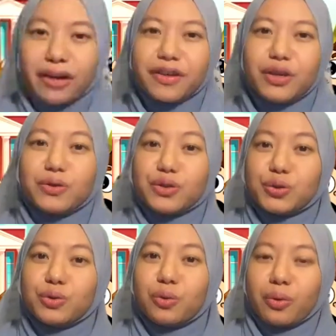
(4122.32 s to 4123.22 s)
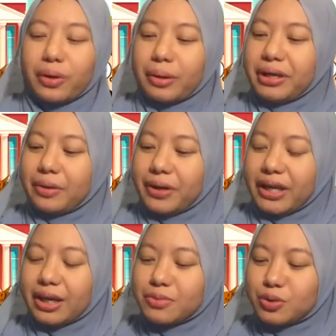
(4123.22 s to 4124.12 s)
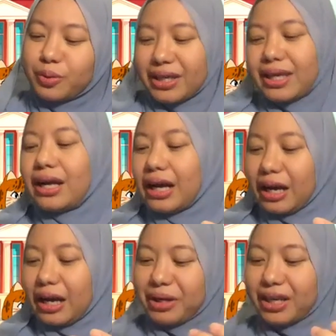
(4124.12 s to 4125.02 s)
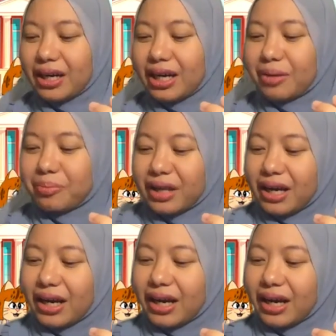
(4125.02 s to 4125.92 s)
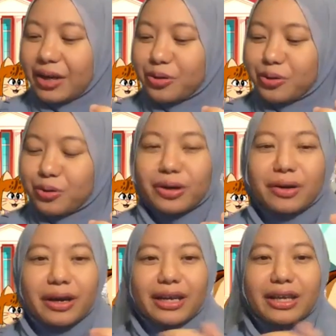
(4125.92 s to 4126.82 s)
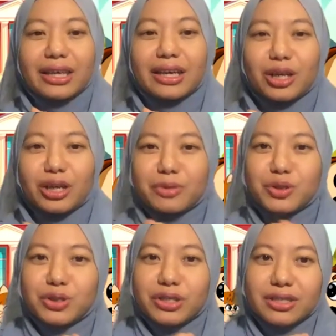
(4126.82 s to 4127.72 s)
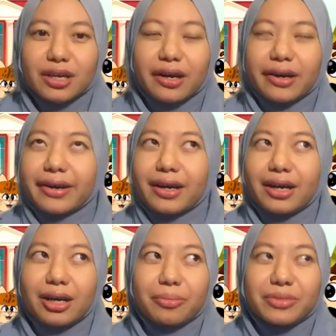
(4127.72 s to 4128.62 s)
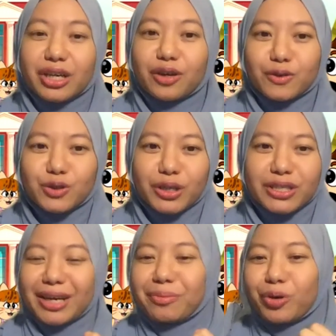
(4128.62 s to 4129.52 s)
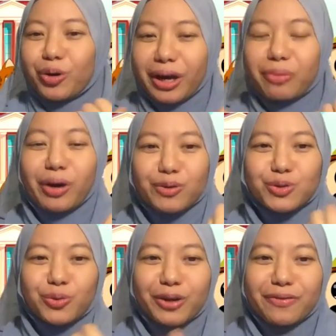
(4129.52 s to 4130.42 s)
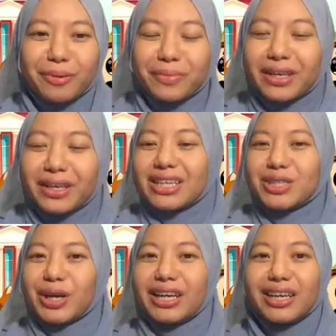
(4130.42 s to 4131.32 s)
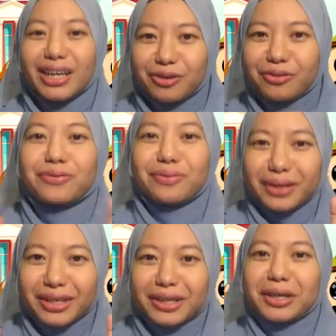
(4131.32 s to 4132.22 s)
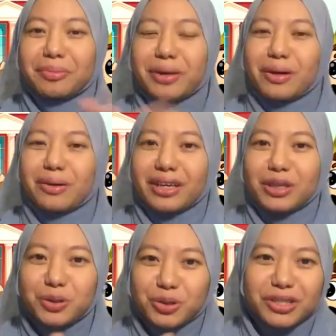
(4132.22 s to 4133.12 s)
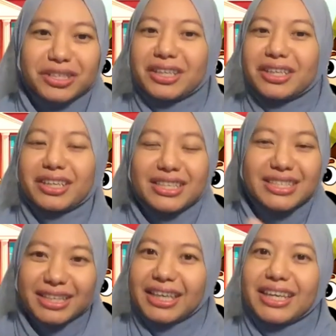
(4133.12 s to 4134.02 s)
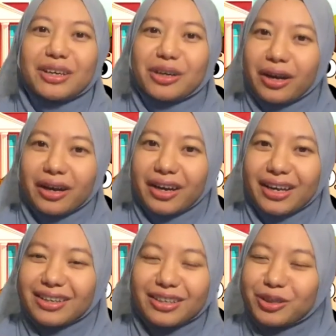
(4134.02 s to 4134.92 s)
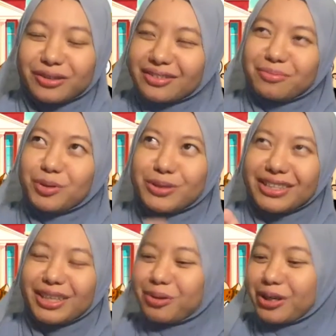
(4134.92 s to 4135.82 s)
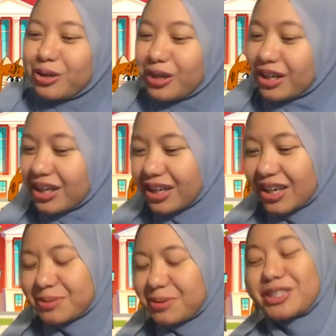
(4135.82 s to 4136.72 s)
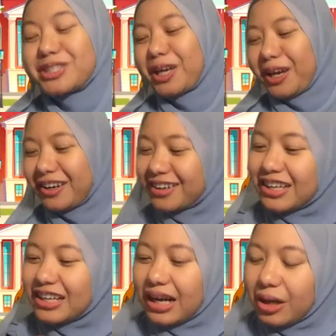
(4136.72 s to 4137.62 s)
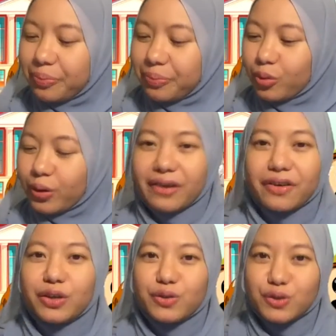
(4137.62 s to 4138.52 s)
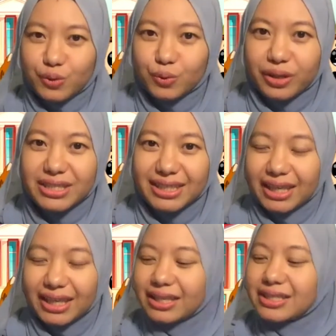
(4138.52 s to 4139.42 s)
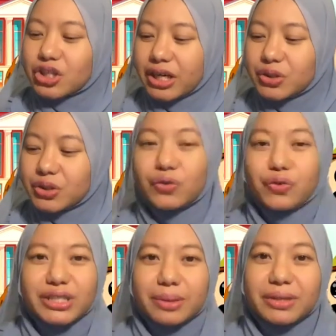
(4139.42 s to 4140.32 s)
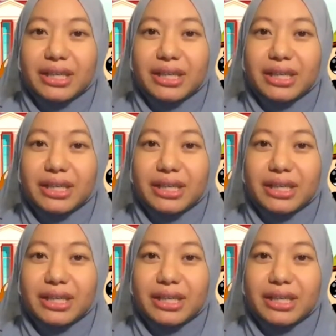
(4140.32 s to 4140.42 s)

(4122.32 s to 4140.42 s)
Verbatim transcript: you do, I mean, like when it comes to, okay, I mean, um, I don't know. I, I think a lot of musicians are um, jack of all trades, and I'm not. I'm also one of them. So I love learning about uh, nutrition and skin and beauty and whatnot as much as I can. Um, whatever you do with skin, try to go for something